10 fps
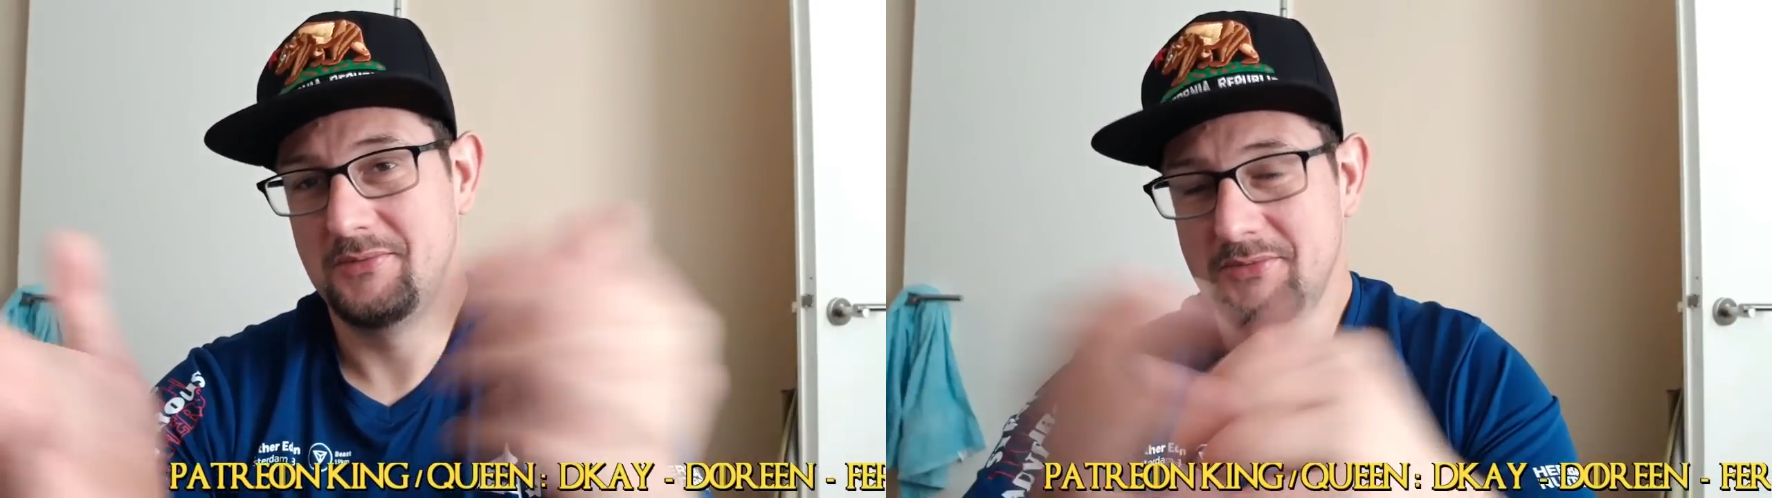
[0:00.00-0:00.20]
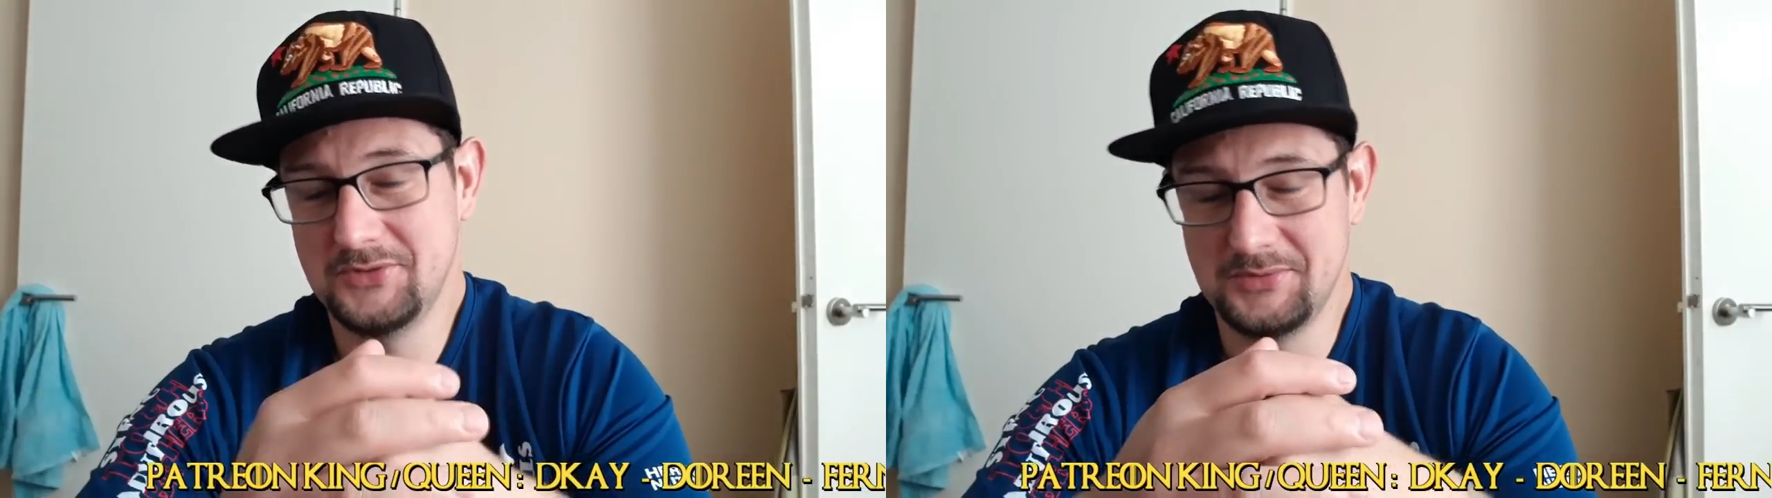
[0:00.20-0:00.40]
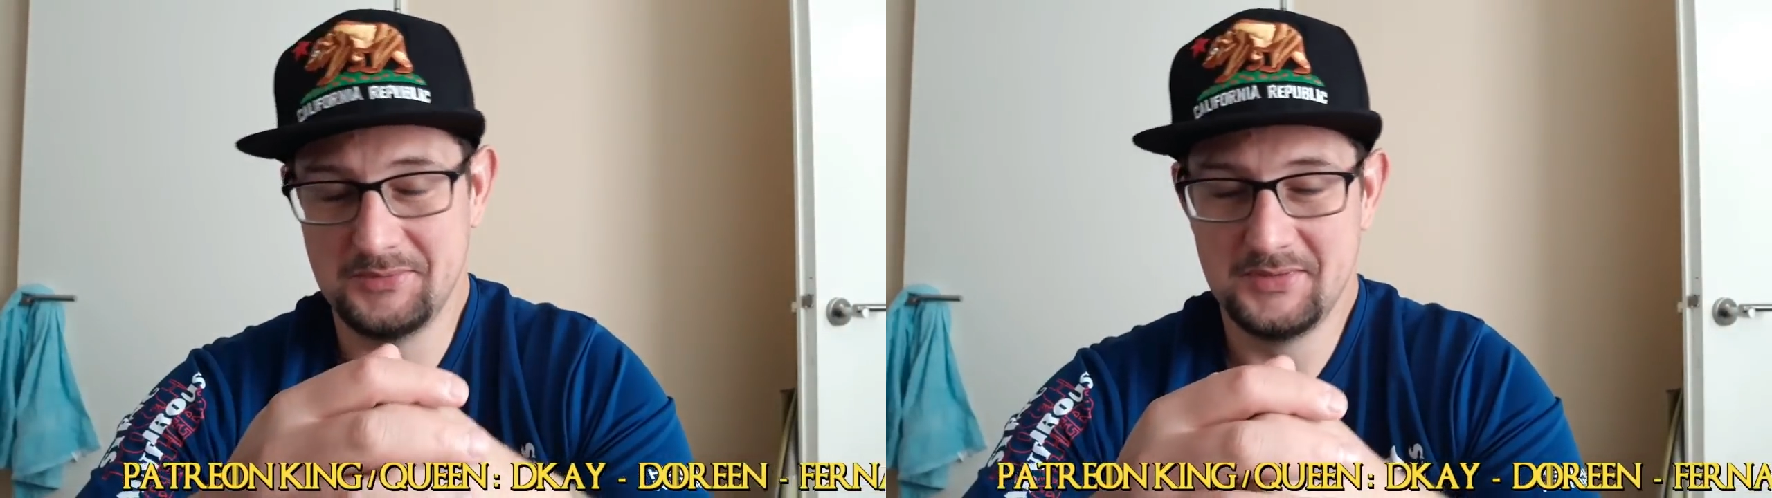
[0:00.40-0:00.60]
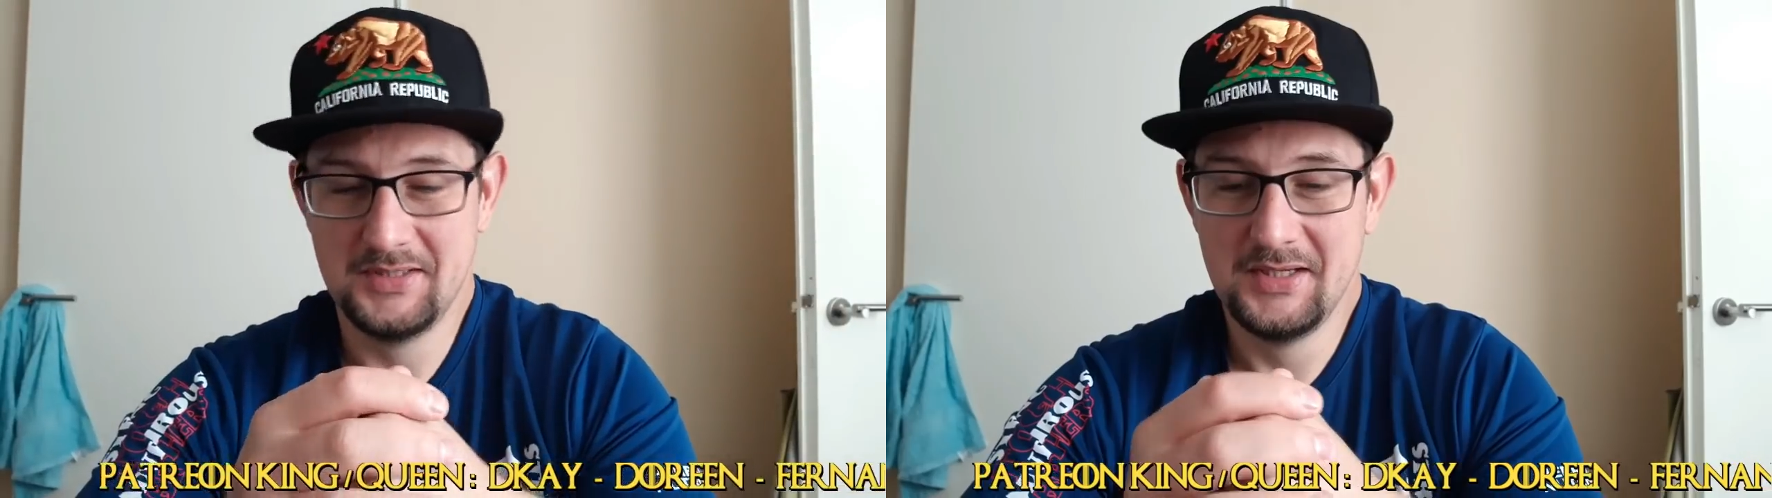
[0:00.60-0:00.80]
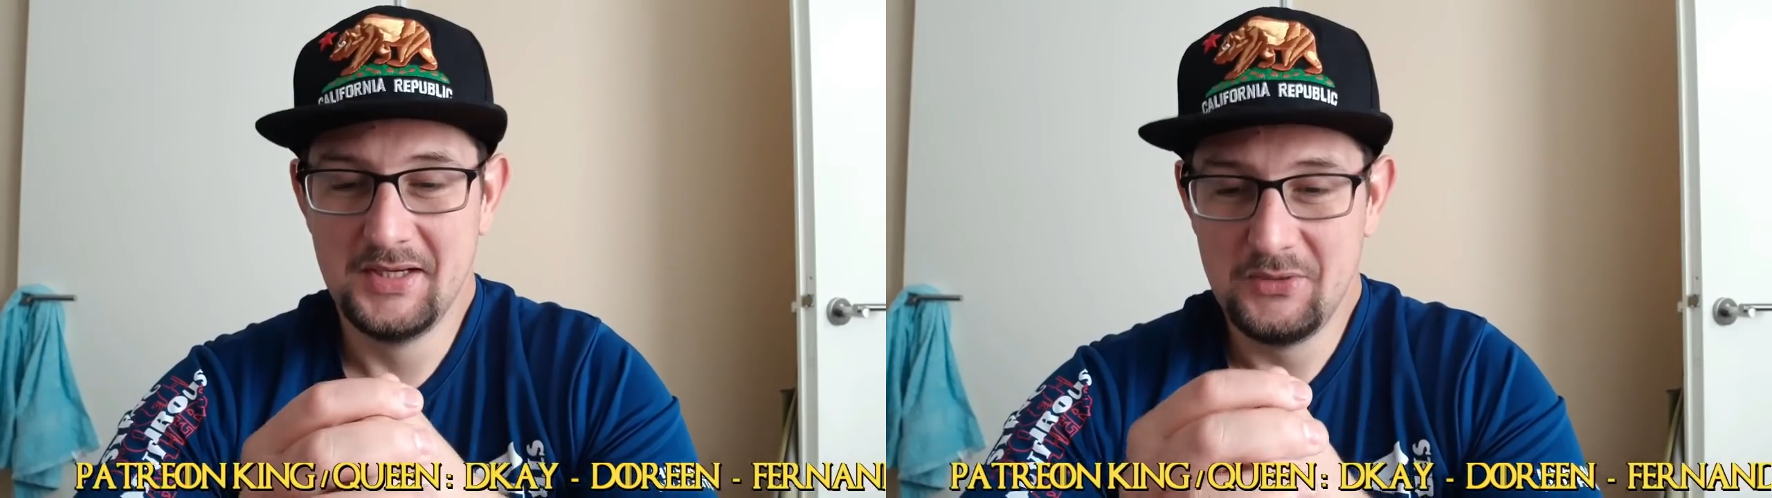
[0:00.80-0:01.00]
So,
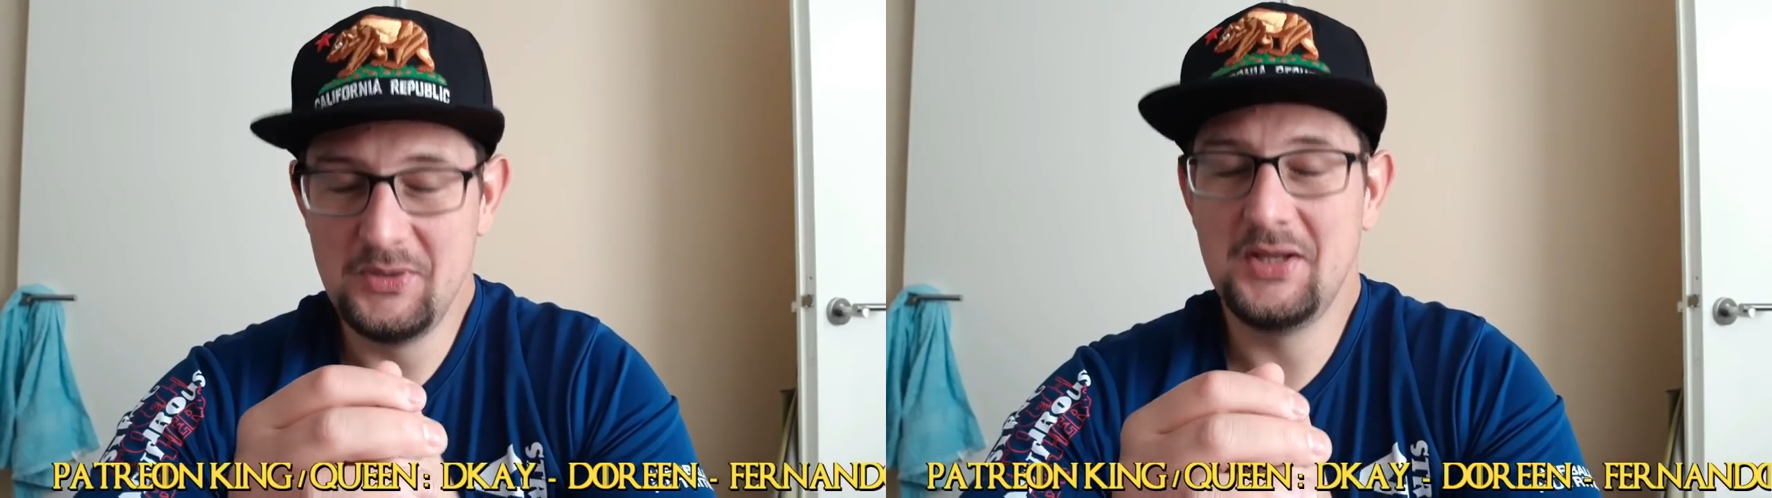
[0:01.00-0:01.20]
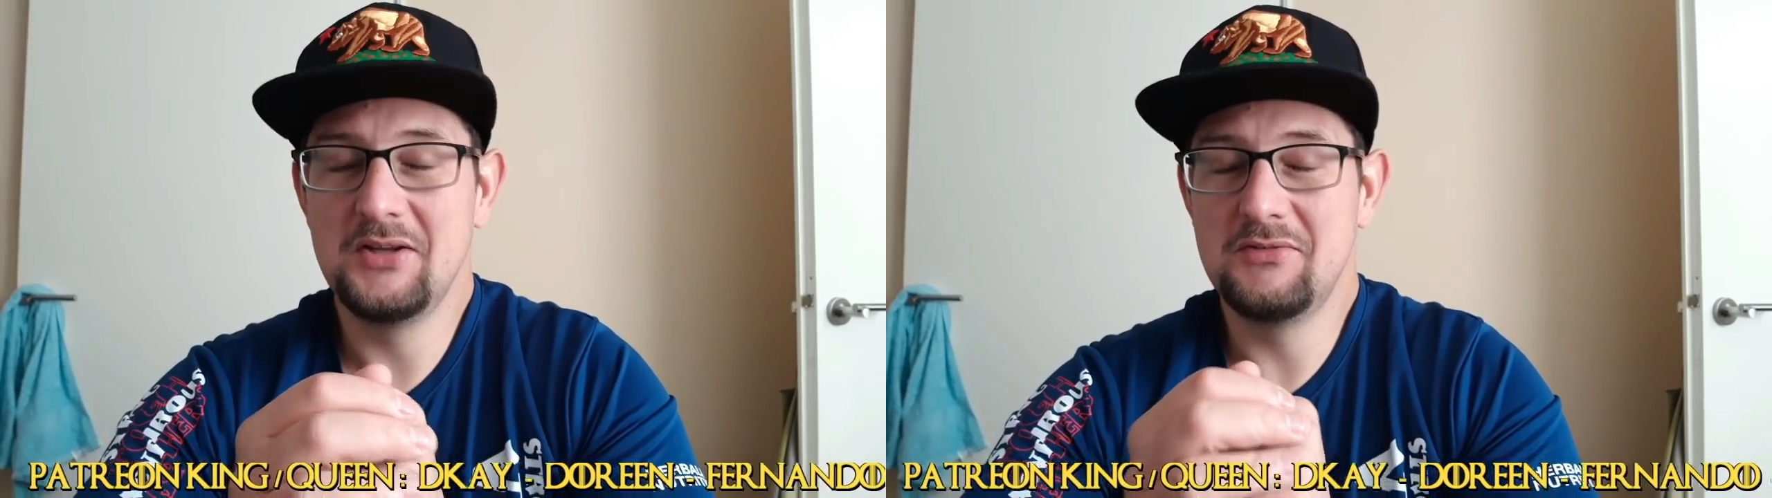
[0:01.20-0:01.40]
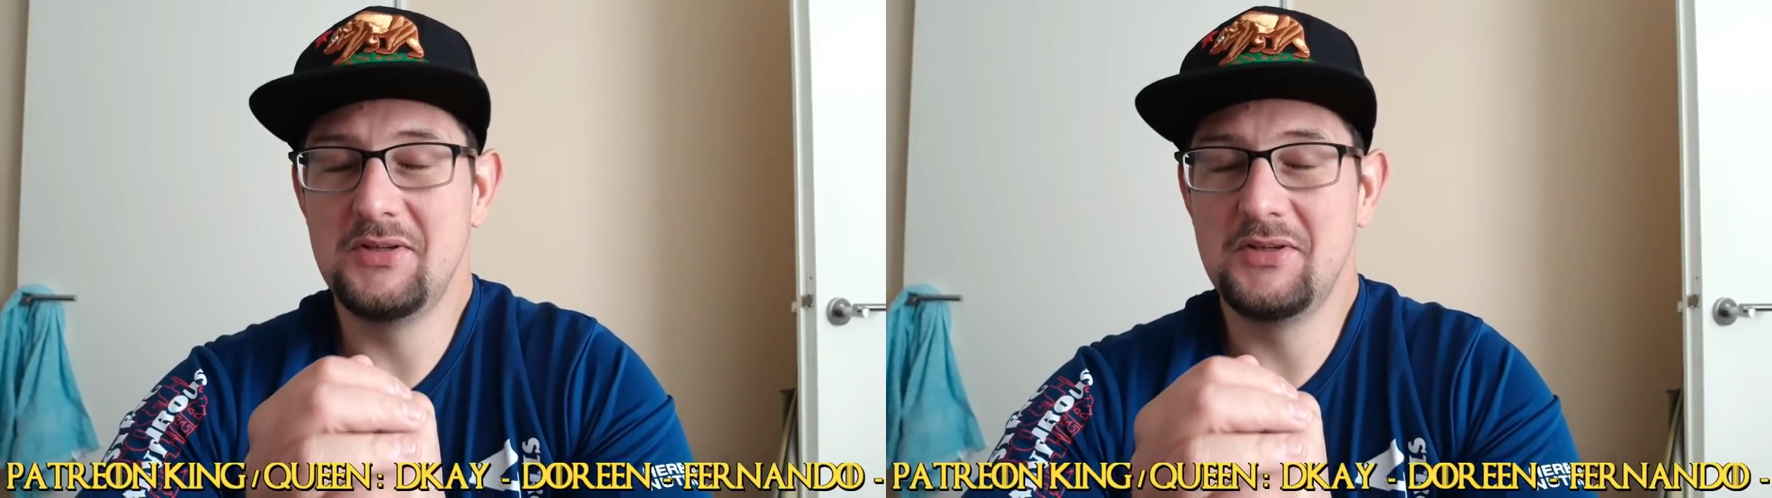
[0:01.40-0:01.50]
really good